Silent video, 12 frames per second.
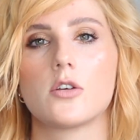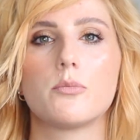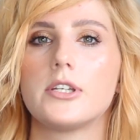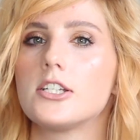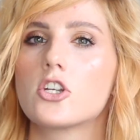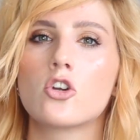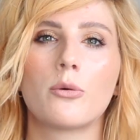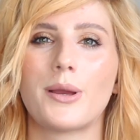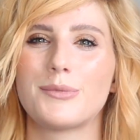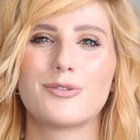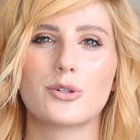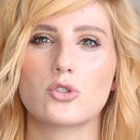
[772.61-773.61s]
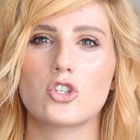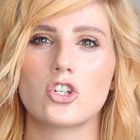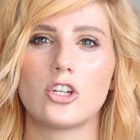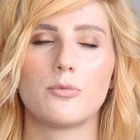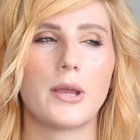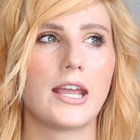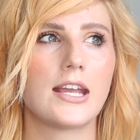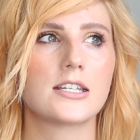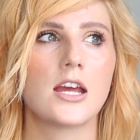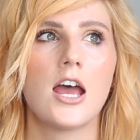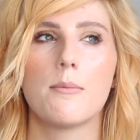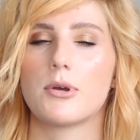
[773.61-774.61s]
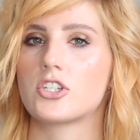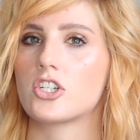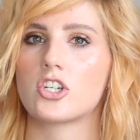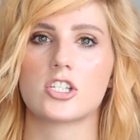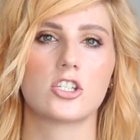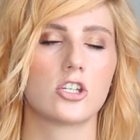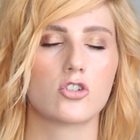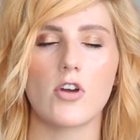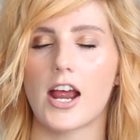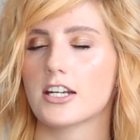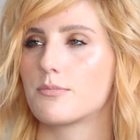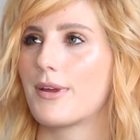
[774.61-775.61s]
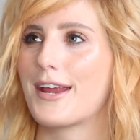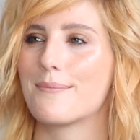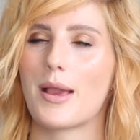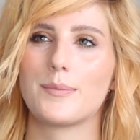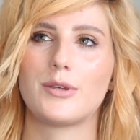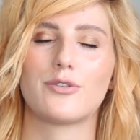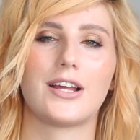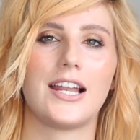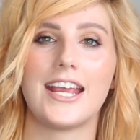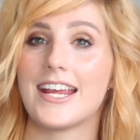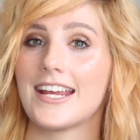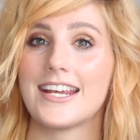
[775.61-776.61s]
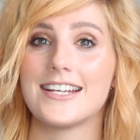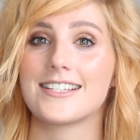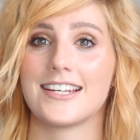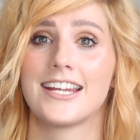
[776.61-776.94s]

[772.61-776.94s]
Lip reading: Somebody to not make me feel stupid, but to just distract me and make me feel at ease.